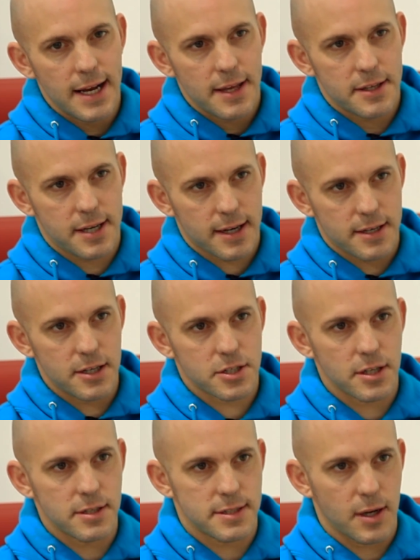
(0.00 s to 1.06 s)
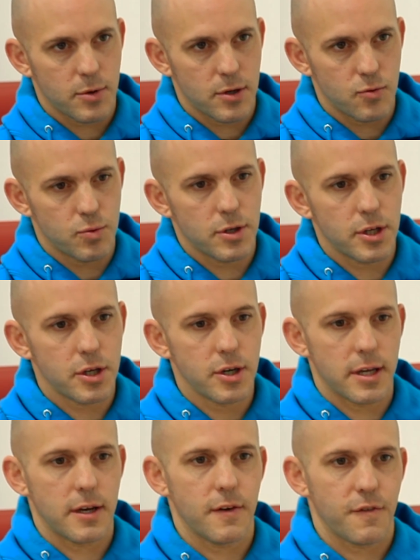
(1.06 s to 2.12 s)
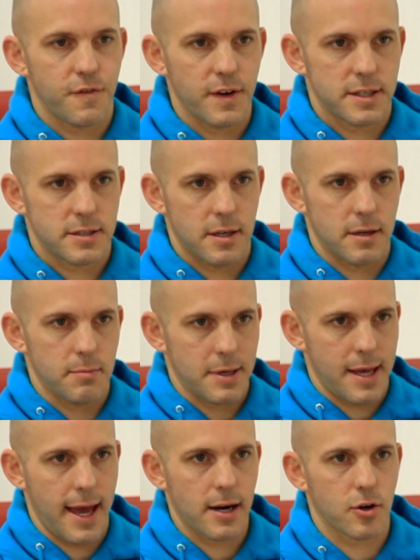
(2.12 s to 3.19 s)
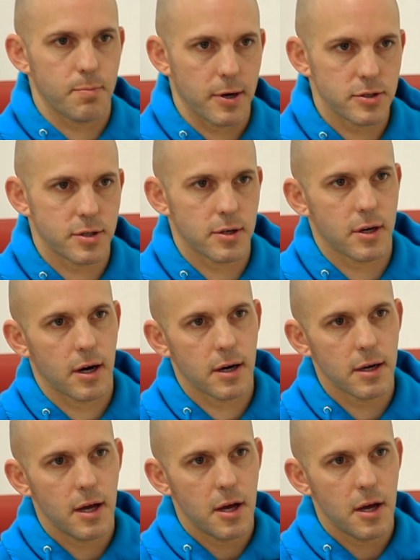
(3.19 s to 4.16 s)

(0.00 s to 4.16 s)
the technicians that were really good at fixing mechanical parts of the car,